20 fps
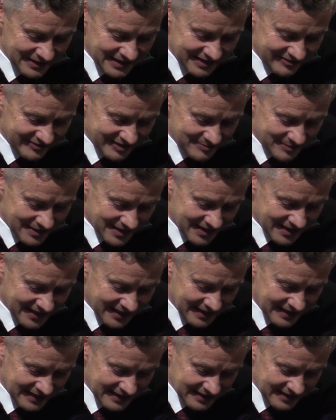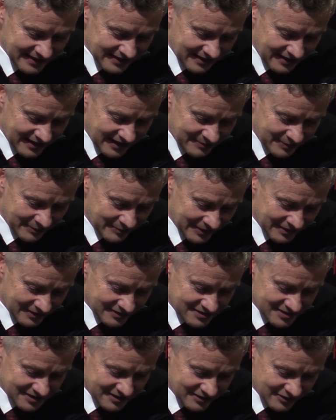believe in my
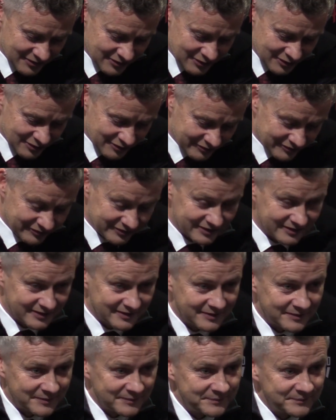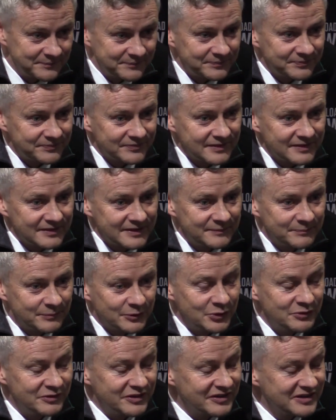capability of
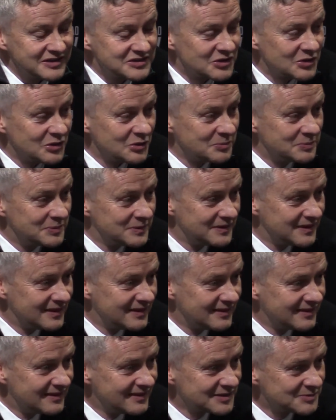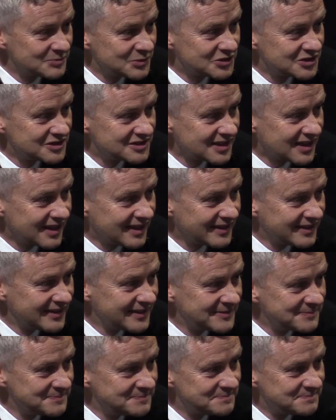improving this club as much as I can.
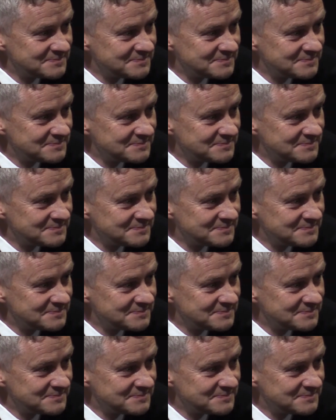Yeah.